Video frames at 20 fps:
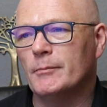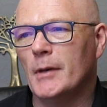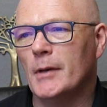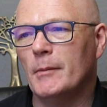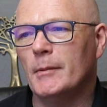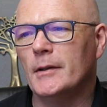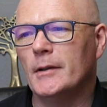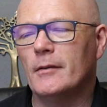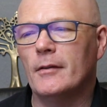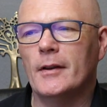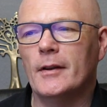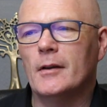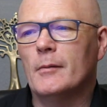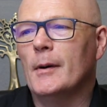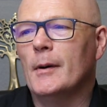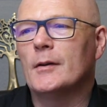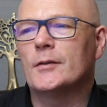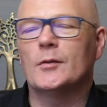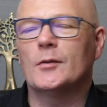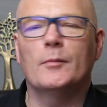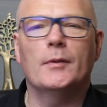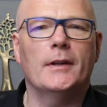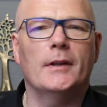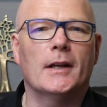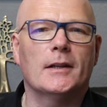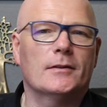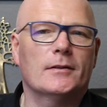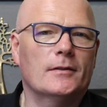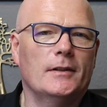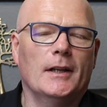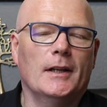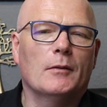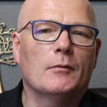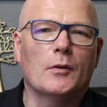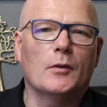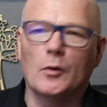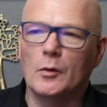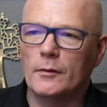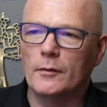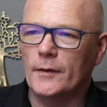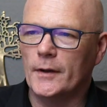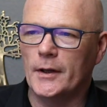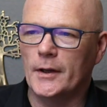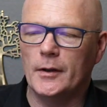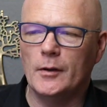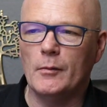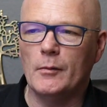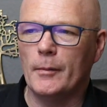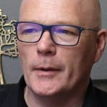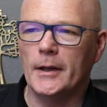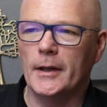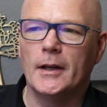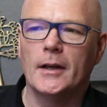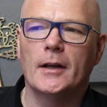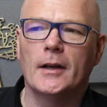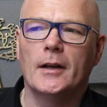maybe think about something that's you know cool for you, maybe